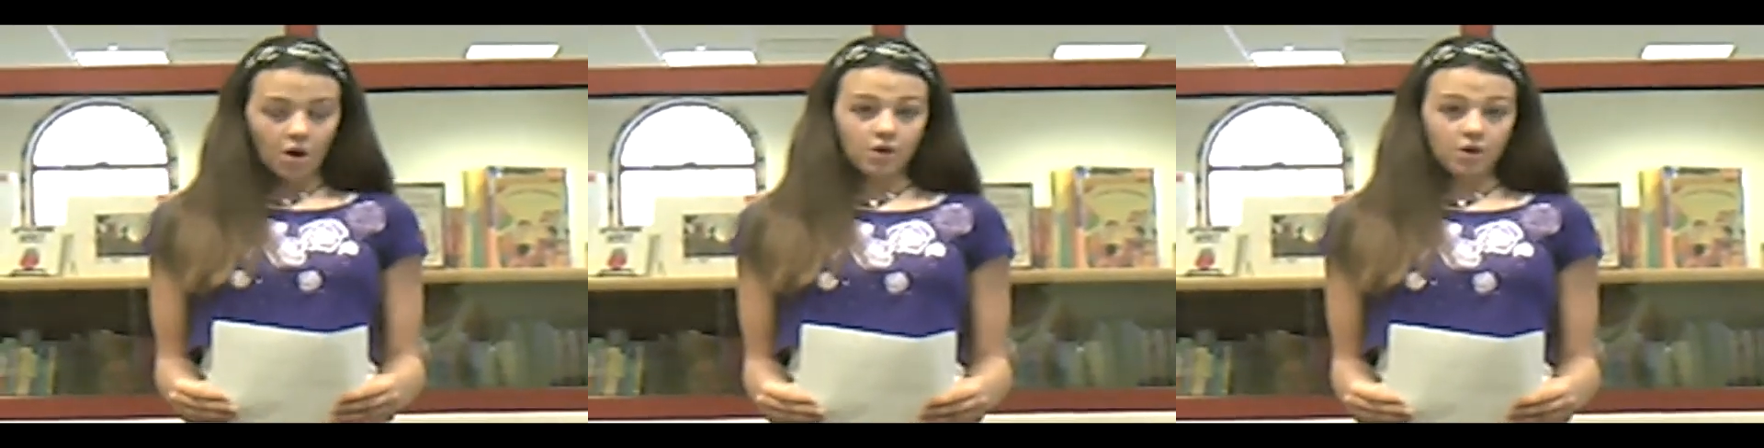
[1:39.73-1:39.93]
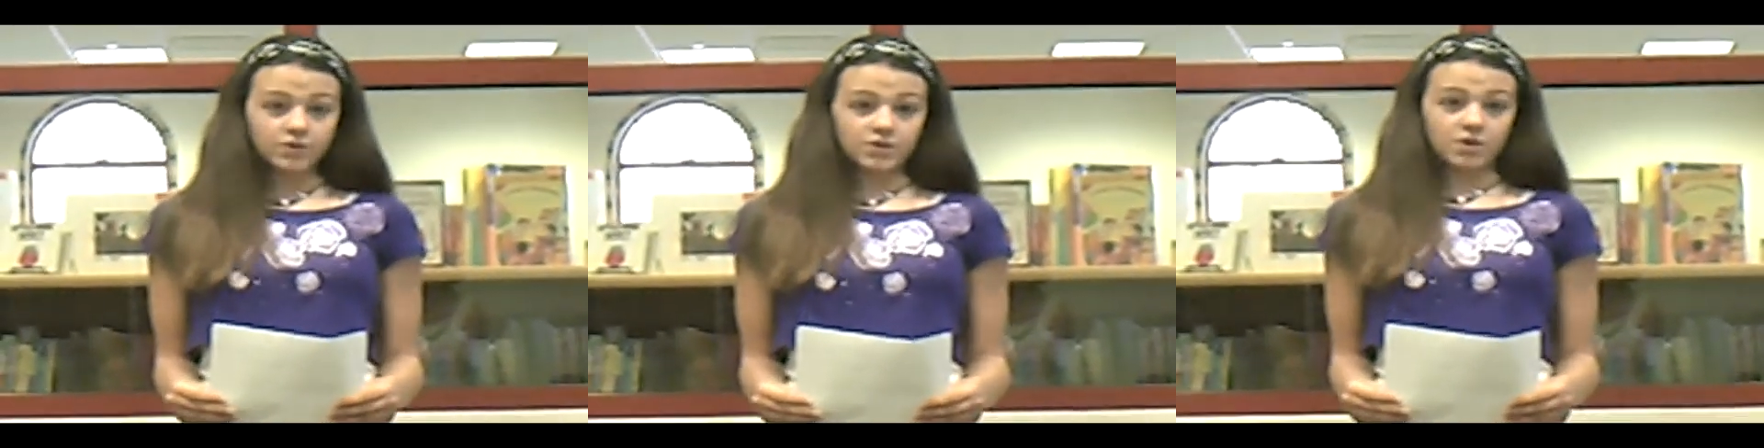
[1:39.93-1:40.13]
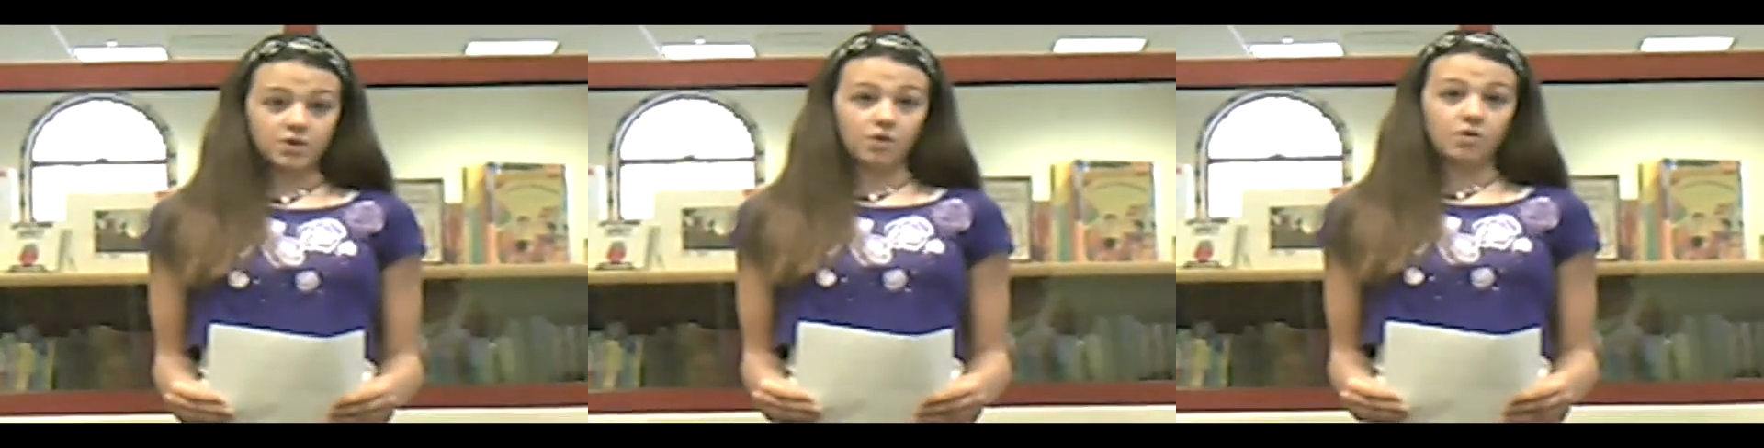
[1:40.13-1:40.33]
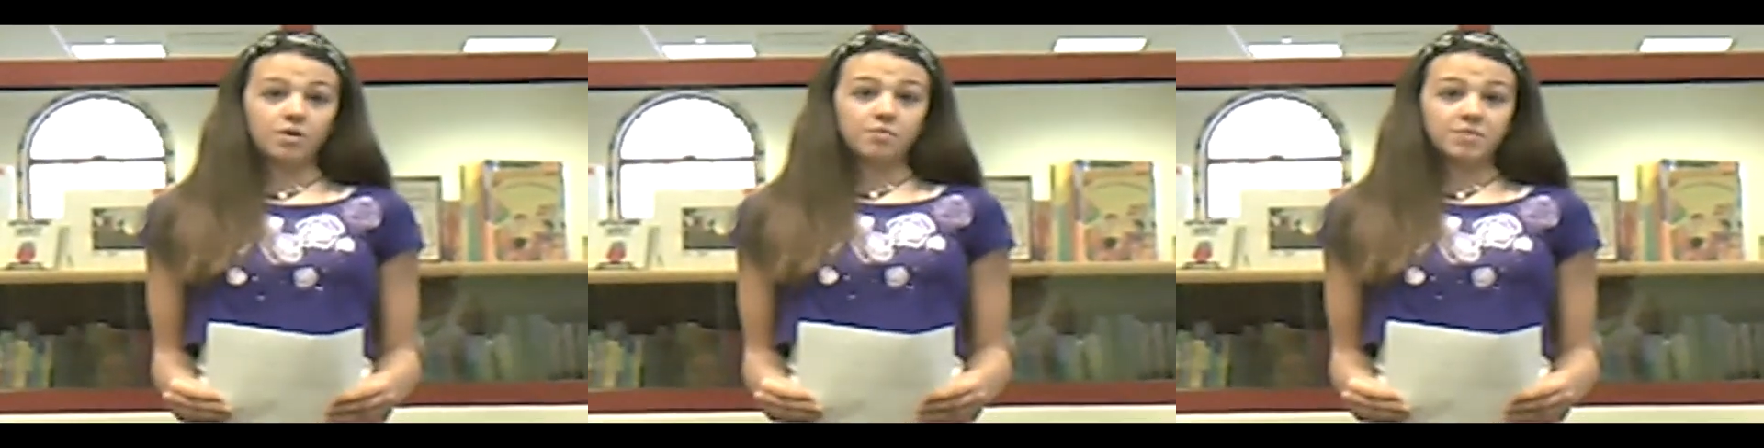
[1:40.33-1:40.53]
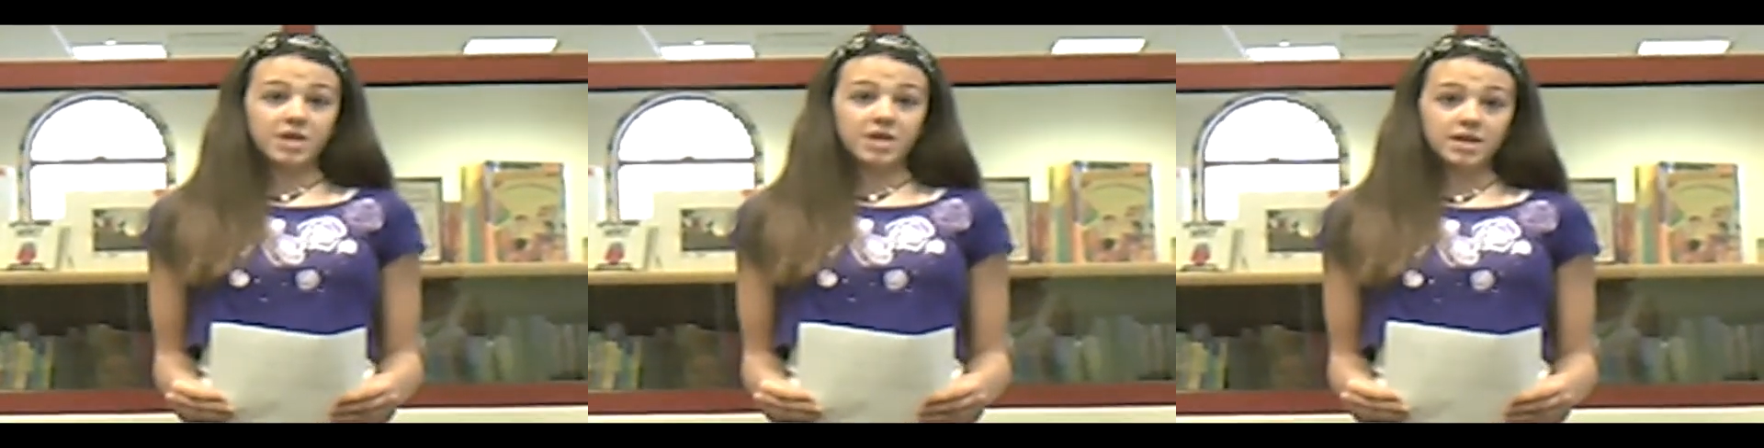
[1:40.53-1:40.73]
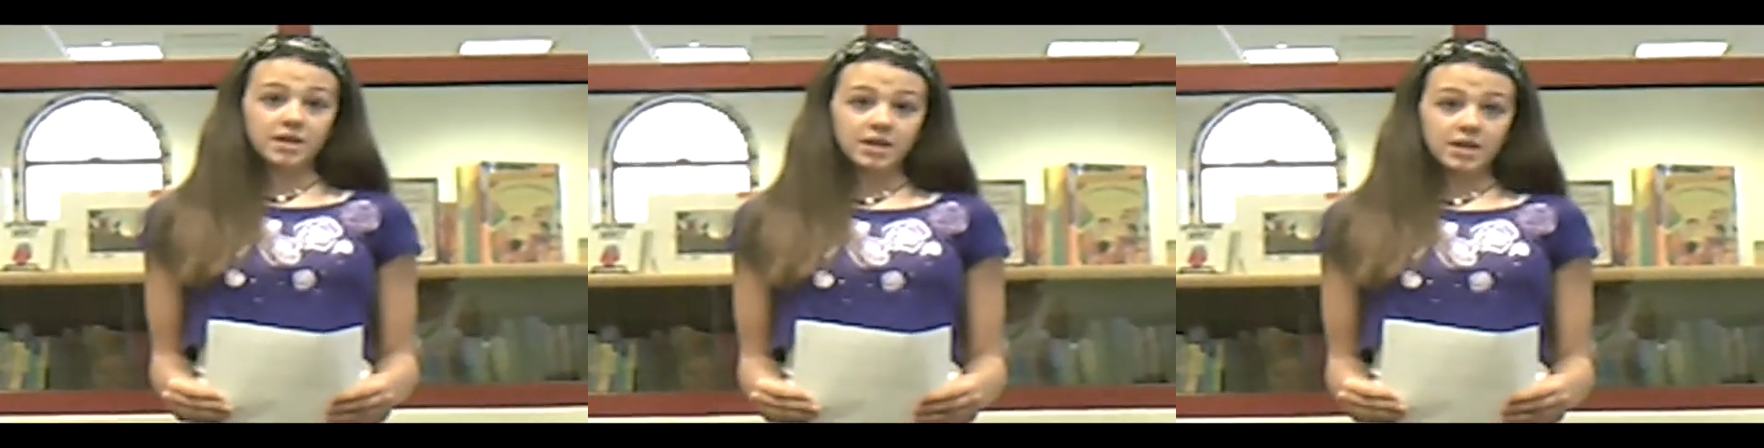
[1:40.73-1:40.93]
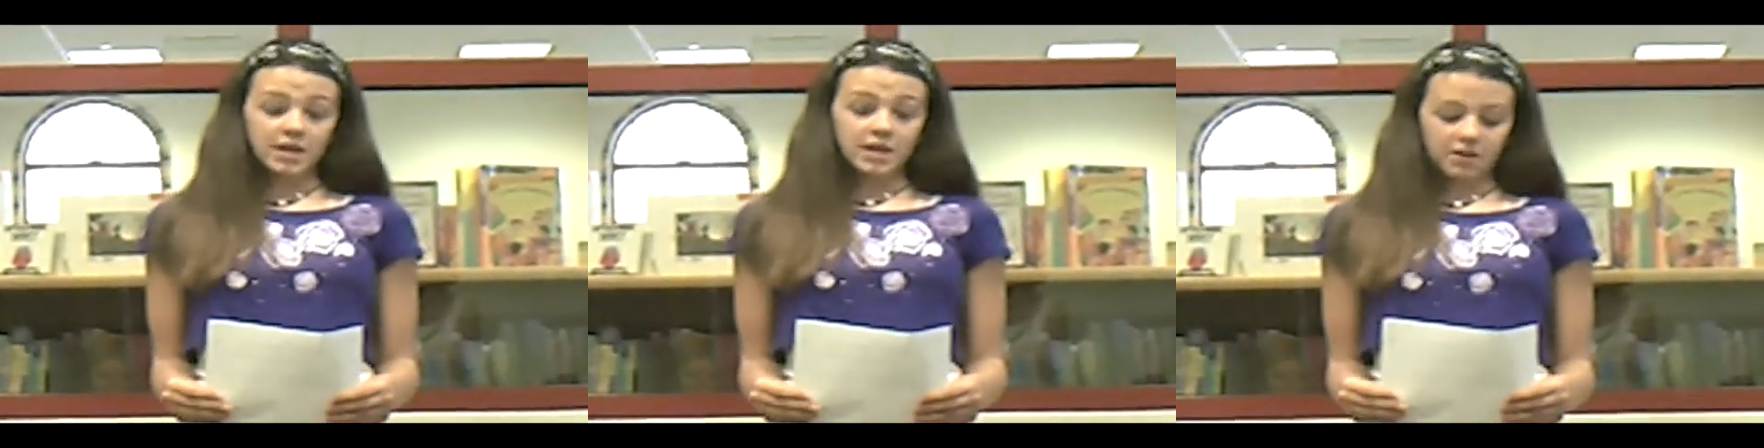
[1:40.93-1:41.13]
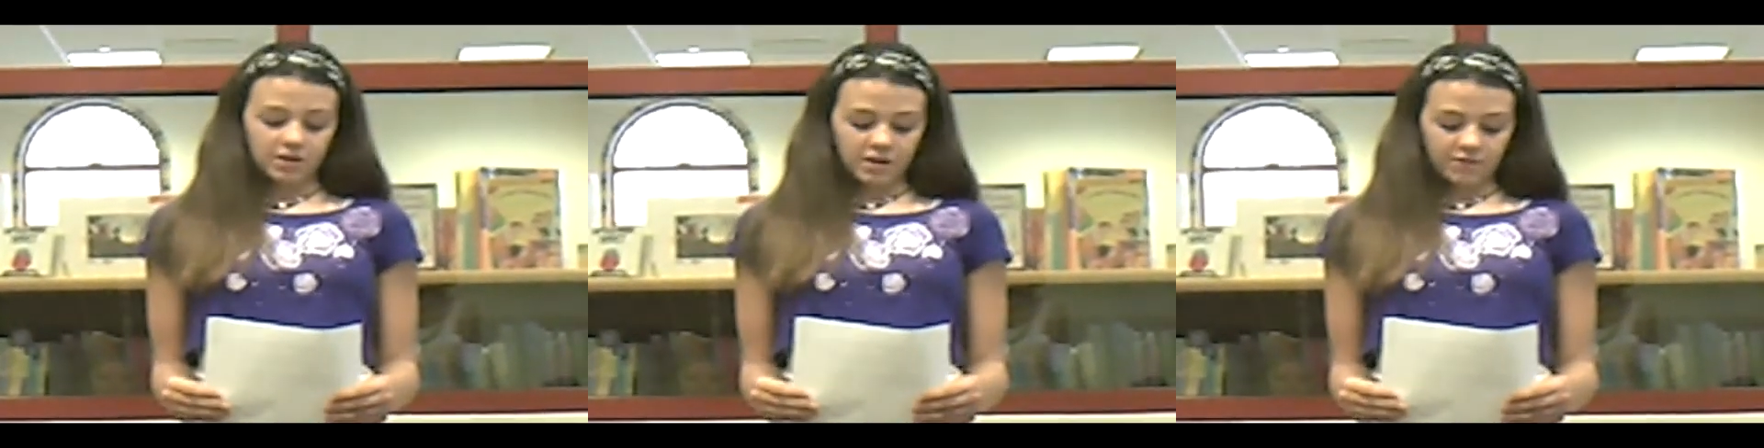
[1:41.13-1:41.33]
Also, being a
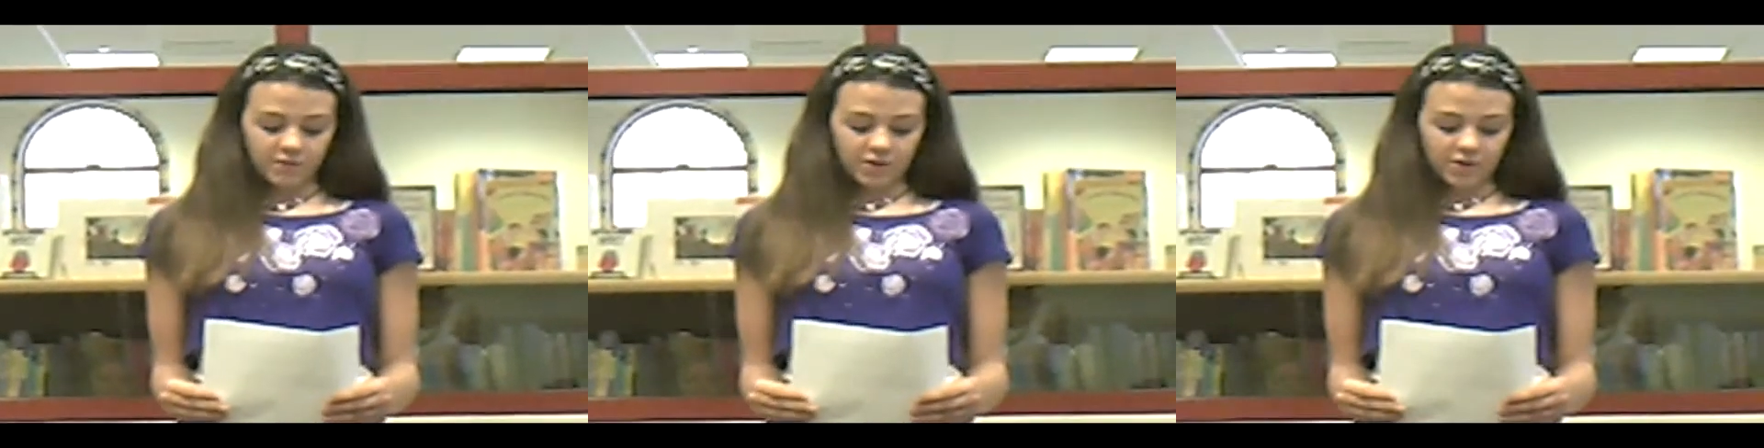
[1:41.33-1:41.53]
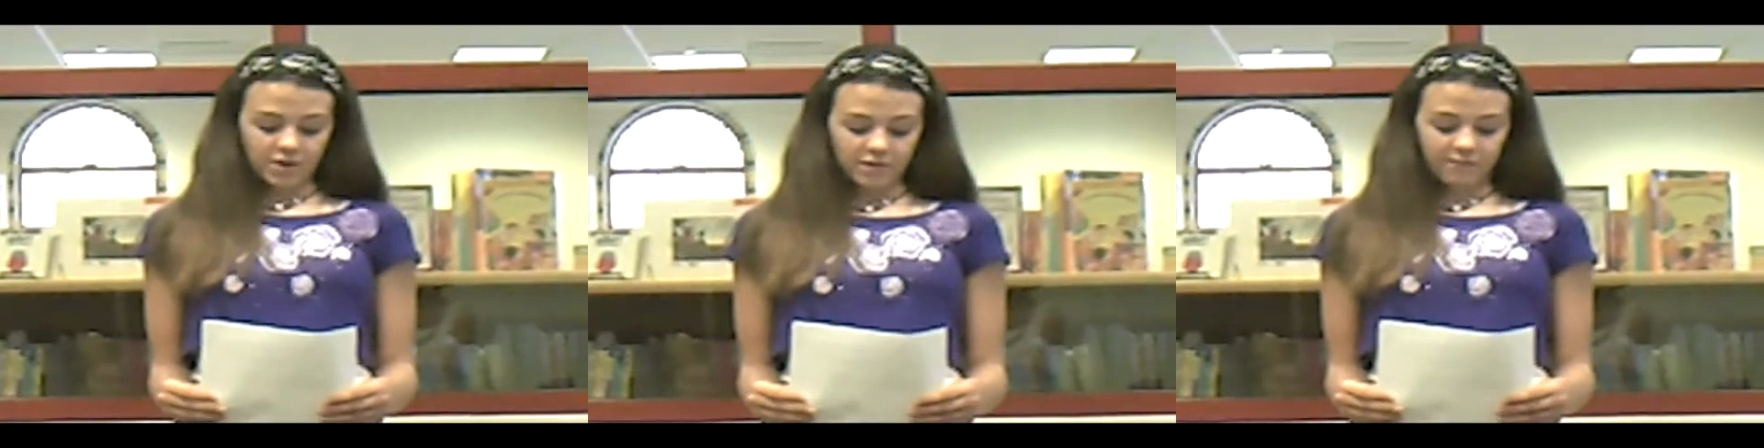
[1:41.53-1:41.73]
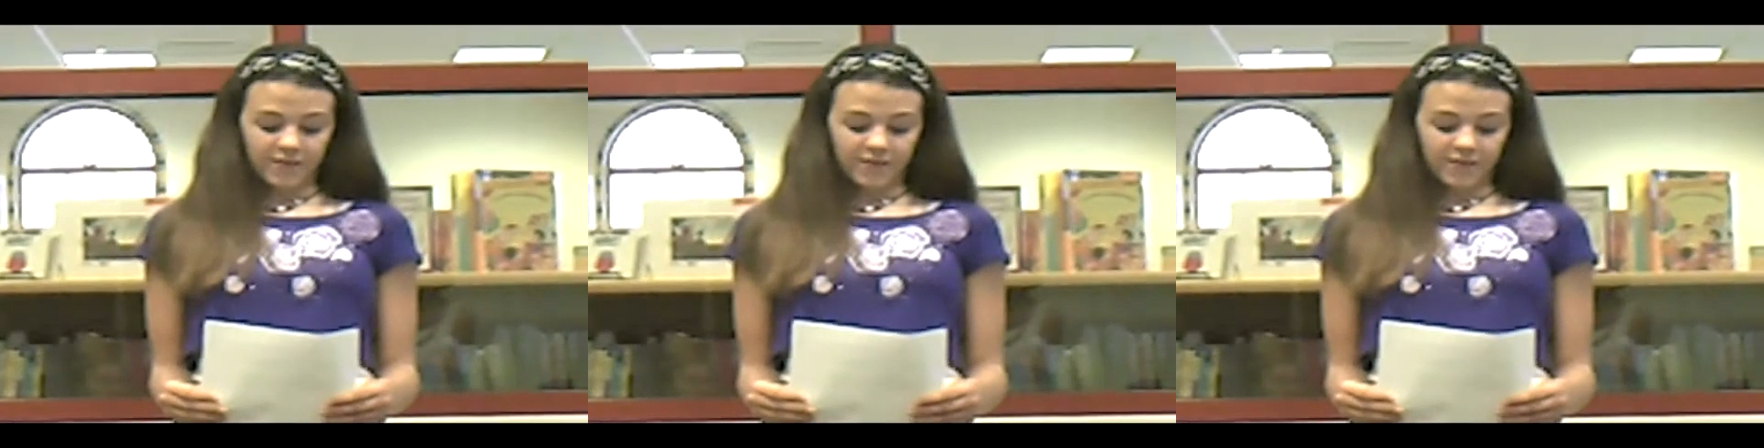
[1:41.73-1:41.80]
caregiver